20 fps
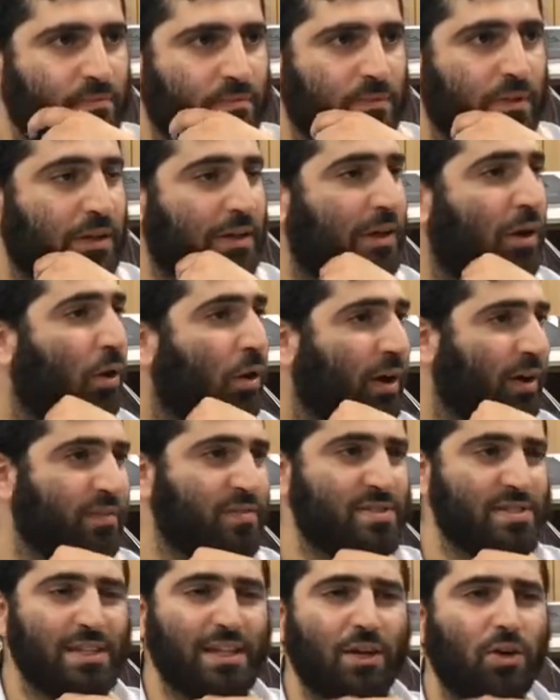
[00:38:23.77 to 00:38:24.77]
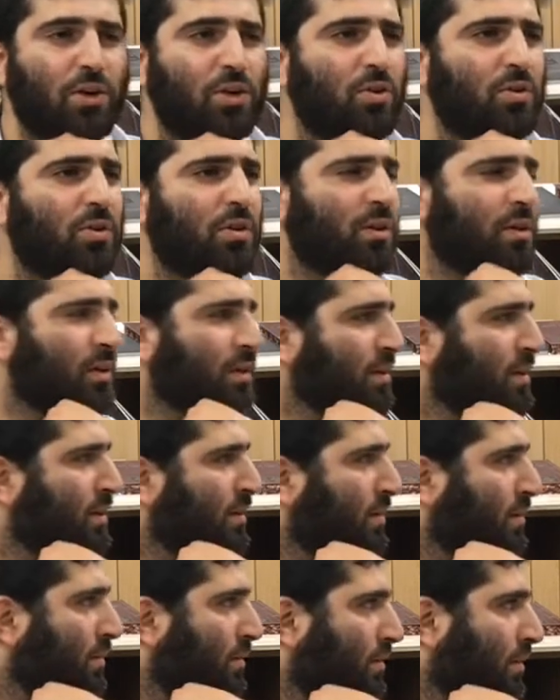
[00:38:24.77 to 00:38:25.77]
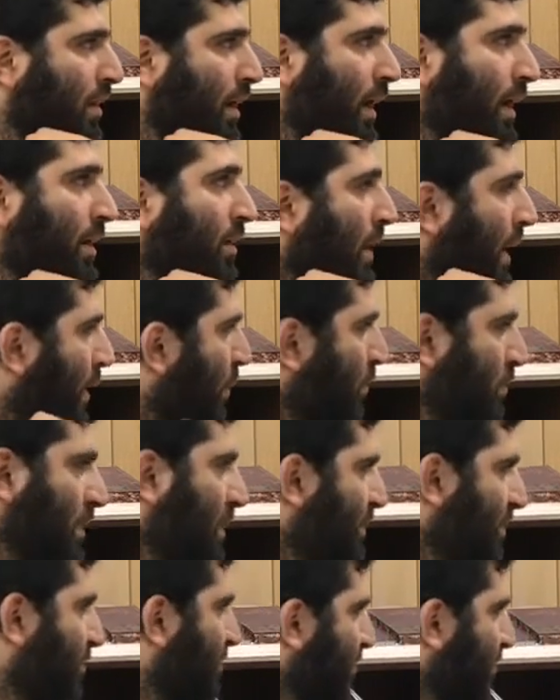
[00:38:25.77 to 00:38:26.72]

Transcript: the koach of Silicha, you know, I, I will never